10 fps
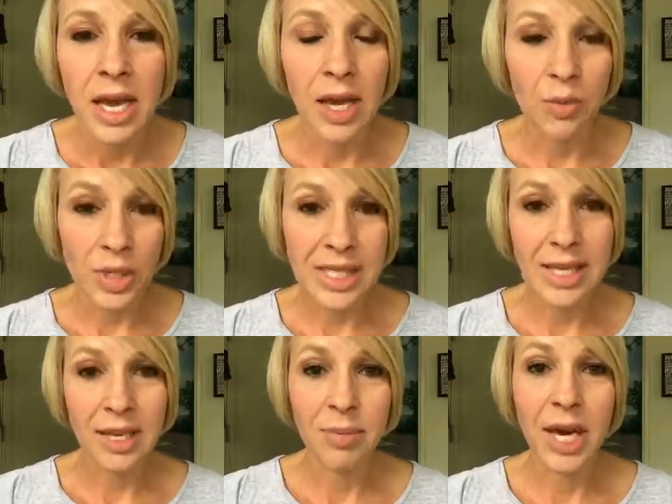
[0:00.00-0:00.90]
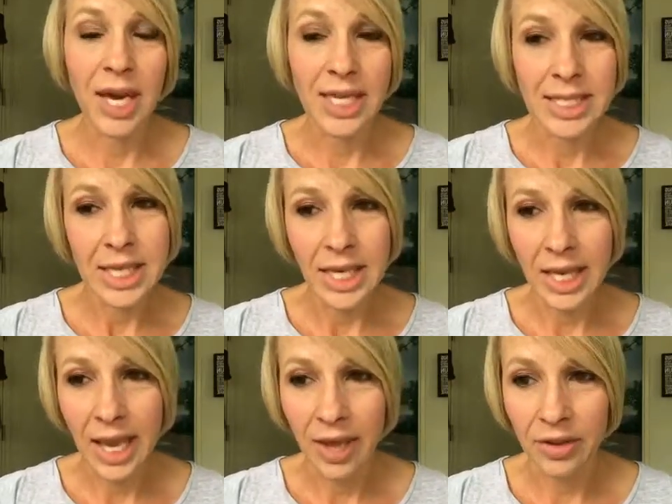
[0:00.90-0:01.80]
and once they get behind in
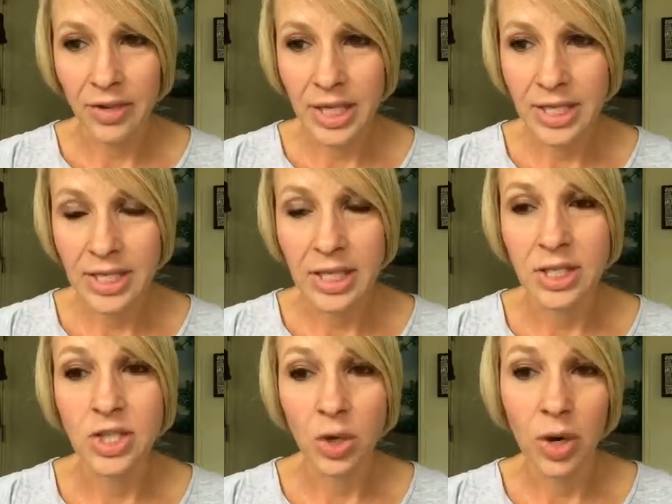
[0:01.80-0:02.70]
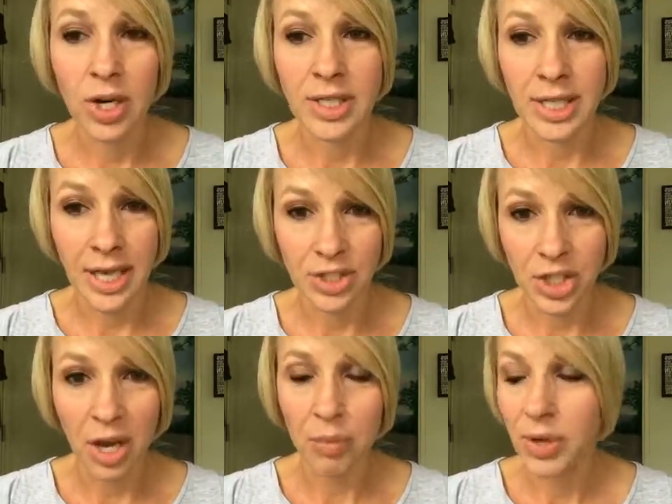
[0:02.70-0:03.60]
eating calories, it's so hard to
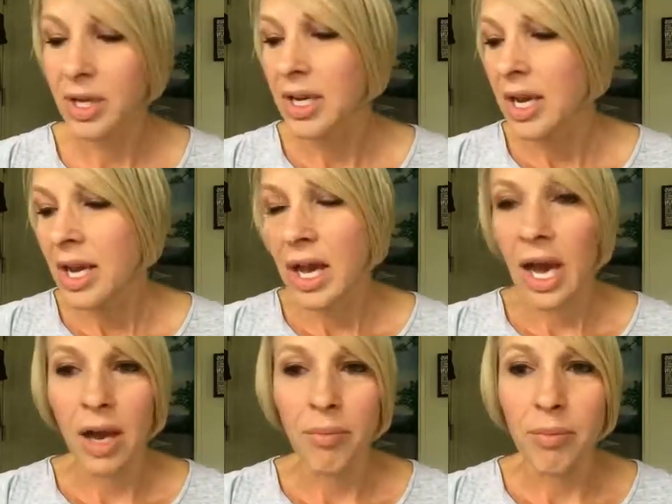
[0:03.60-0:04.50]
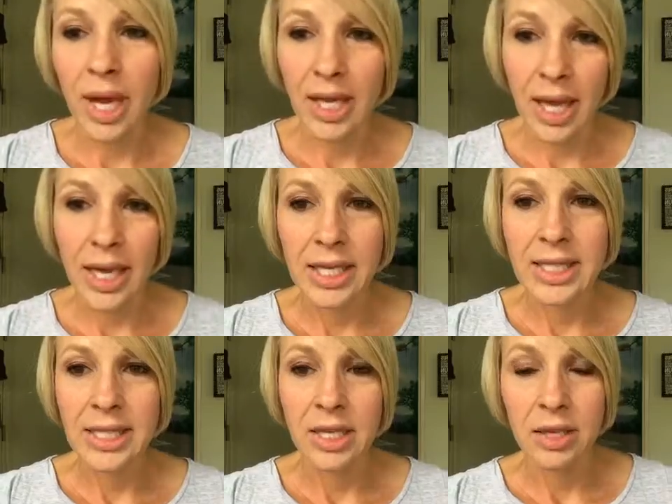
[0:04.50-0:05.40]
catch up. My
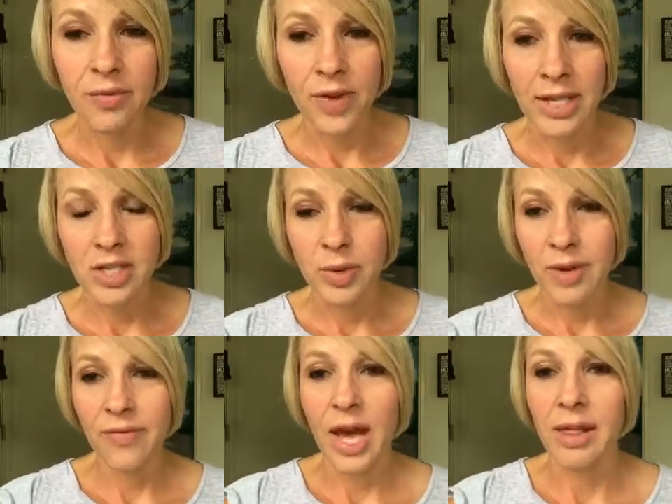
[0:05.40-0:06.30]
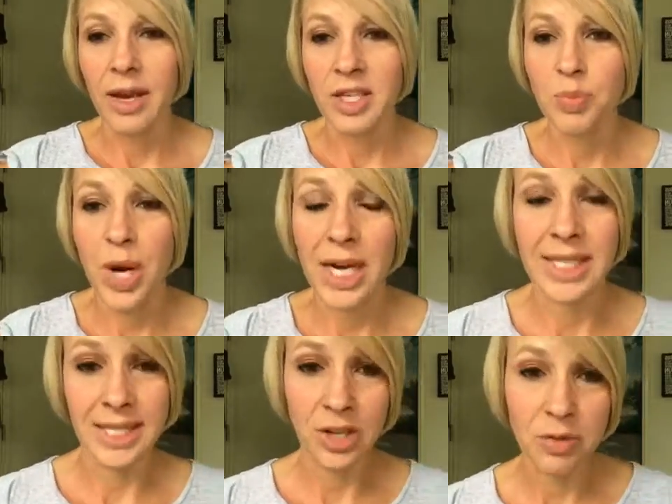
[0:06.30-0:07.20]
clients in Faster Way to Fat Loss
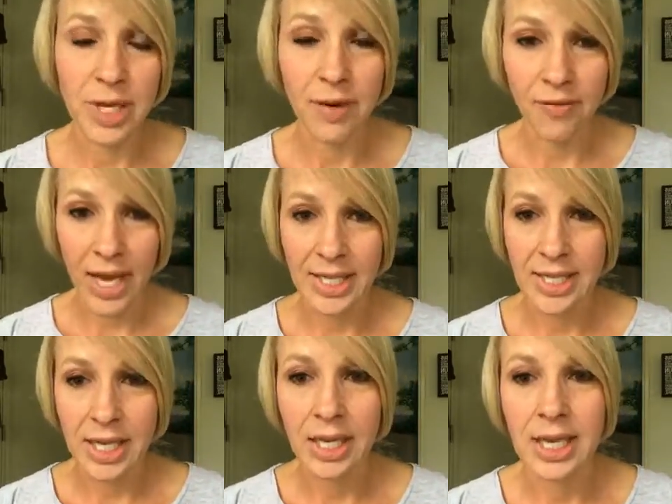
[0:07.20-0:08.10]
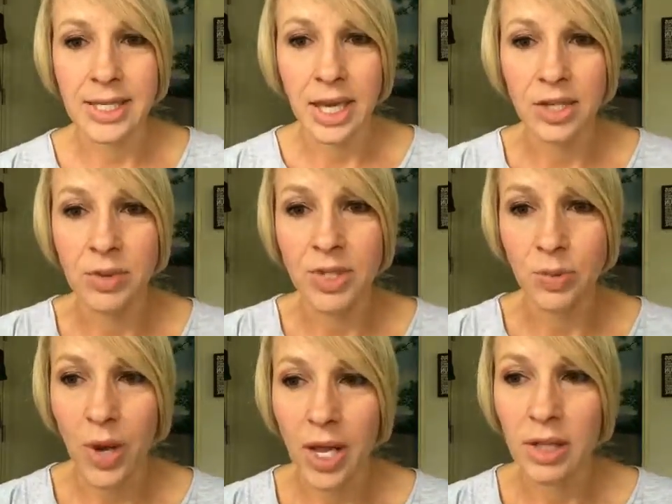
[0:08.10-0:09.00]
practice intermittent fasting, as I do
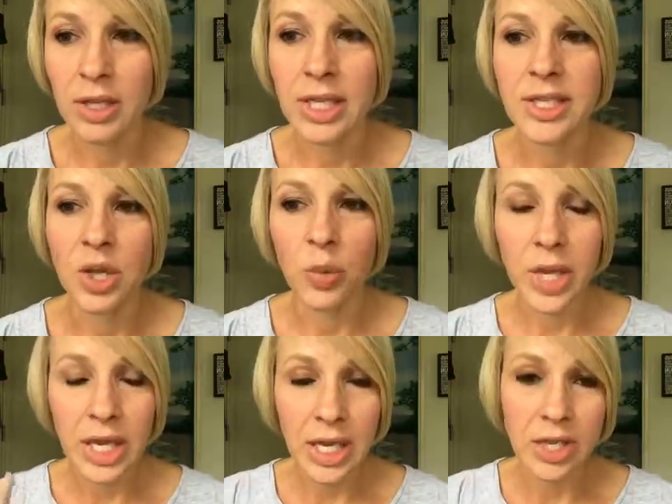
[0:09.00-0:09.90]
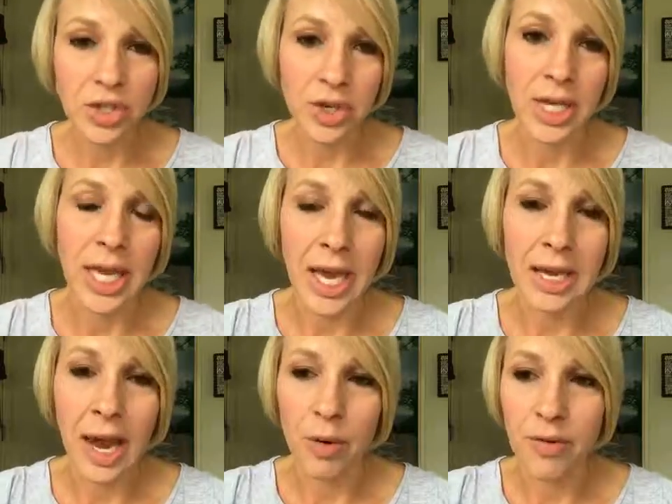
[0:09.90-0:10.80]
as well, and so we eat during an
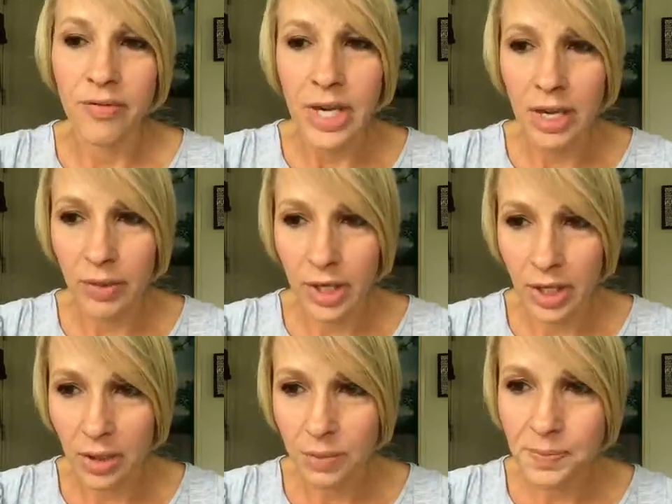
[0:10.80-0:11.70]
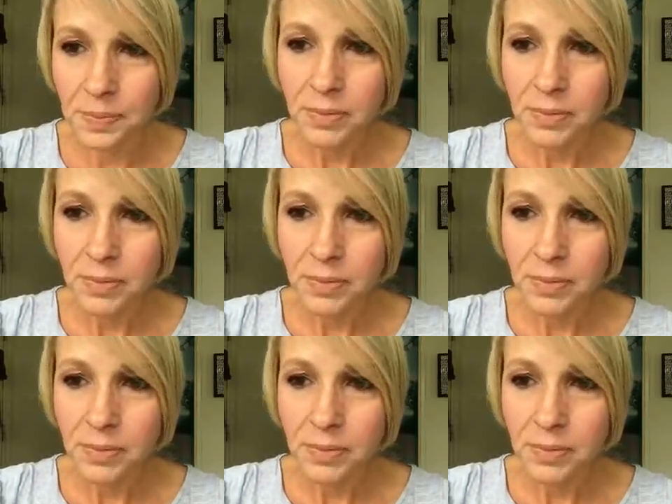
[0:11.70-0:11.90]
8-hour feeding window.